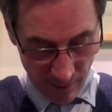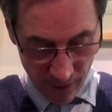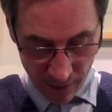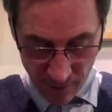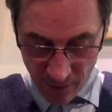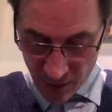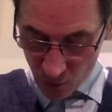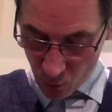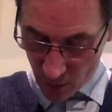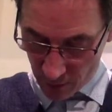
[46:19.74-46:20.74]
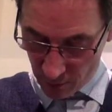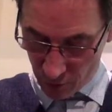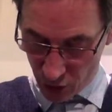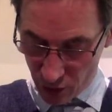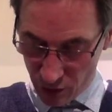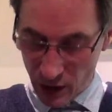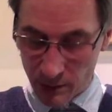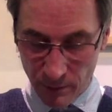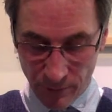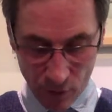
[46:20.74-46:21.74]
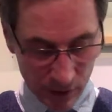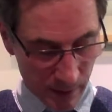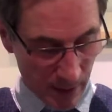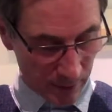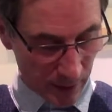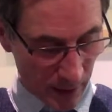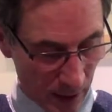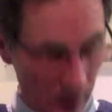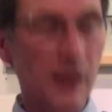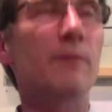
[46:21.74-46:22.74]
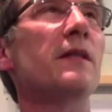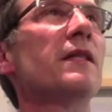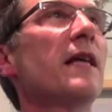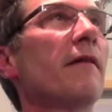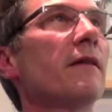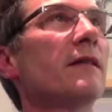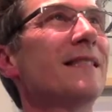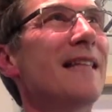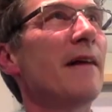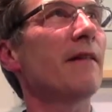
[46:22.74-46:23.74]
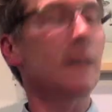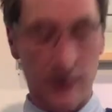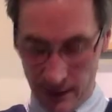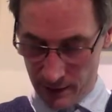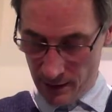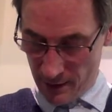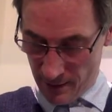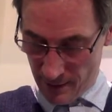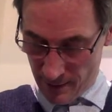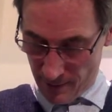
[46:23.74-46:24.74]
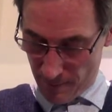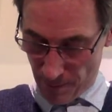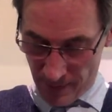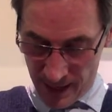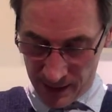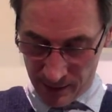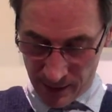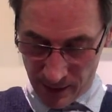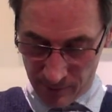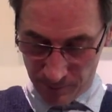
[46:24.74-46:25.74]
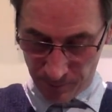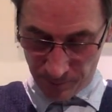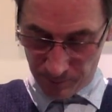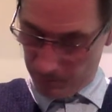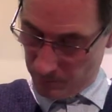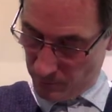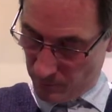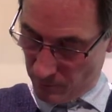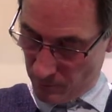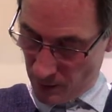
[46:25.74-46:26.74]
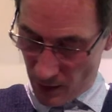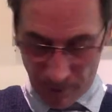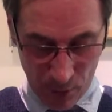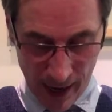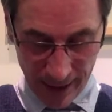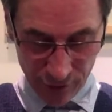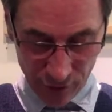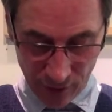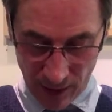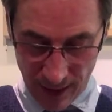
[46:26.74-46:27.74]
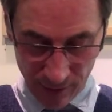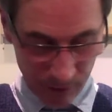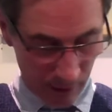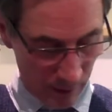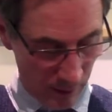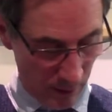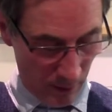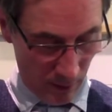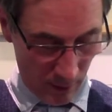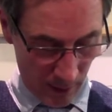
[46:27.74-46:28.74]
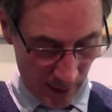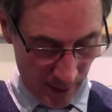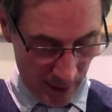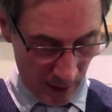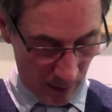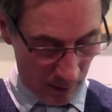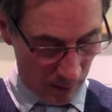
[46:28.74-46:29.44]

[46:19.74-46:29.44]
This one, just before I was about to cut, I was staring at it. And I put extra clouds in. And then